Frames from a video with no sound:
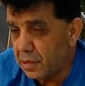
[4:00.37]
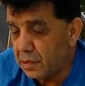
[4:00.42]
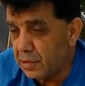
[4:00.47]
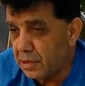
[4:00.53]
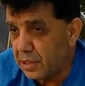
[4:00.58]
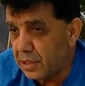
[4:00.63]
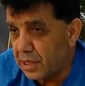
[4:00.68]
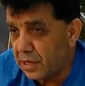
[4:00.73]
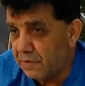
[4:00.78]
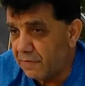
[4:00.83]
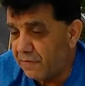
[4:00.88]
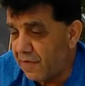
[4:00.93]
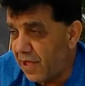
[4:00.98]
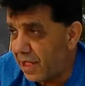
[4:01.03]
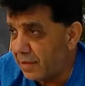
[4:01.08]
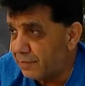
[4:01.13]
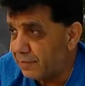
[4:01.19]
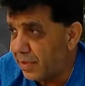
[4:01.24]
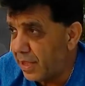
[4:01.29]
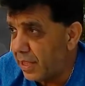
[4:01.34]
you get a
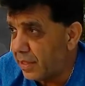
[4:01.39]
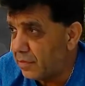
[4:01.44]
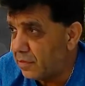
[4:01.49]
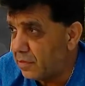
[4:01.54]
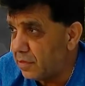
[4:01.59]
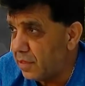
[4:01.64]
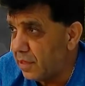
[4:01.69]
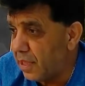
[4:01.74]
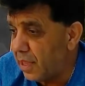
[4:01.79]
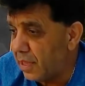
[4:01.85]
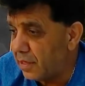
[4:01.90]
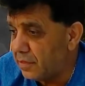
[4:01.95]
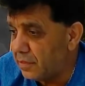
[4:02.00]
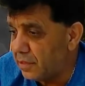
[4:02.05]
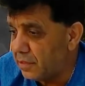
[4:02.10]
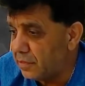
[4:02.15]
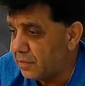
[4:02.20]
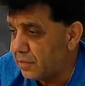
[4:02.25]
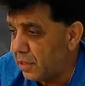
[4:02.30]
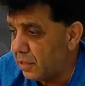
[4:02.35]
flatbed and
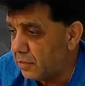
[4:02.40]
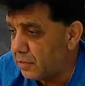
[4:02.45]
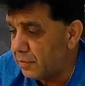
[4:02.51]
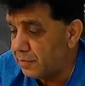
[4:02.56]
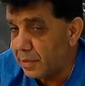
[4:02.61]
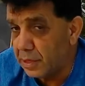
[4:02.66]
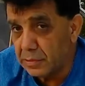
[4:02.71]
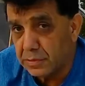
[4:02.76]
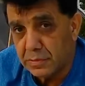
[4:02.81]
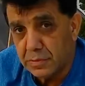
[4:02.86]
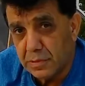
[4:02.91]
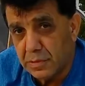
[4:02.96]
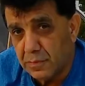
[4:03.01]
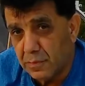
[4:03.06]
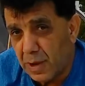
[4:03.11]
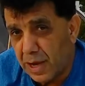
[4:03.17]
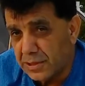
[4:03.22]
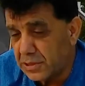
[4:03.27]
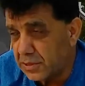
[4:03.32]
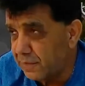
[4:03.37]
you tow the boat.
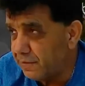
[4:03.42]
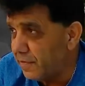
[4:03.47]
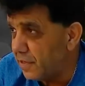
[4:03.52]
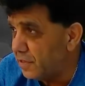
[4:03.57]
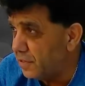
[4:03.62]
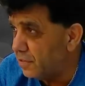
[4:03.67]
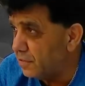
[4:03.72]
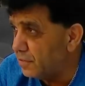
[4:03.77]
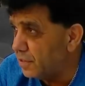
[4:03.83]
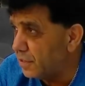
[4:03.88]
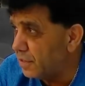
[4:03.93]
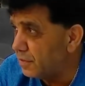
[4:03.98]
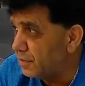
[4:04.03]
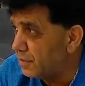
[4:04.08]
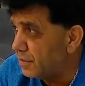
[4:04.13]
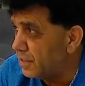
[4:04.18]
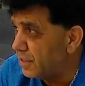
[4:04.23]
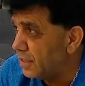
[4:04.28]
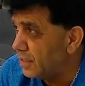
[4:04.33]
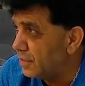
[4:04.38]
Watch the video, you can
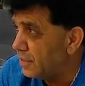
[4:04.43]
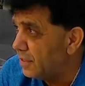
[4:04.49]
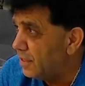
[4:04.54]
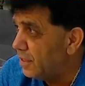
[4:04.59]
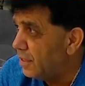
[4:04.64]
see it.